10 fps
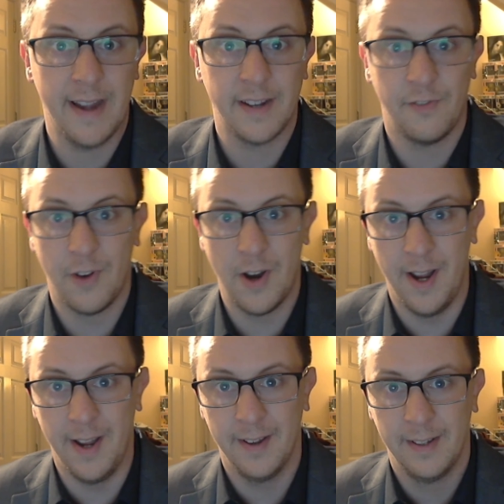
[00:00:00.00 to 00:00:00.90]
Fact
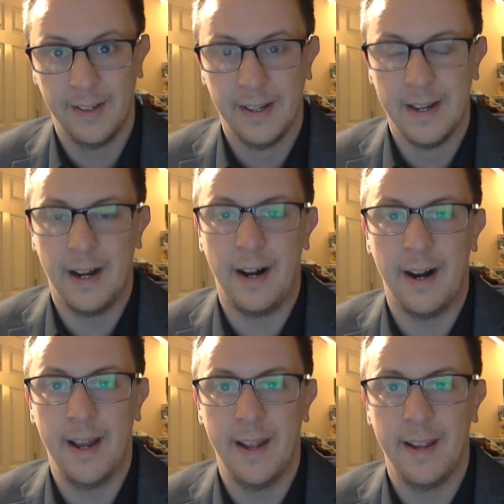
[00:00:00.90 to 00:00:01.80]
3.
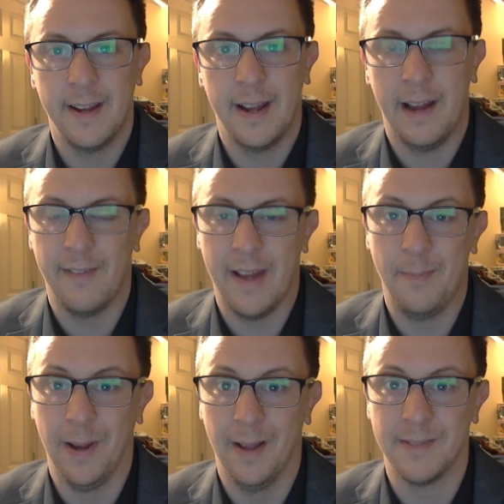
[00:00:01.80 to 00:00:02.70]
I have
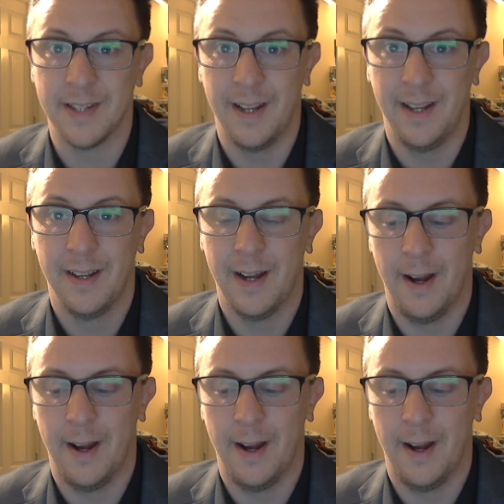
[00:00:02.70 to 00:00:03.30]
epilepsy.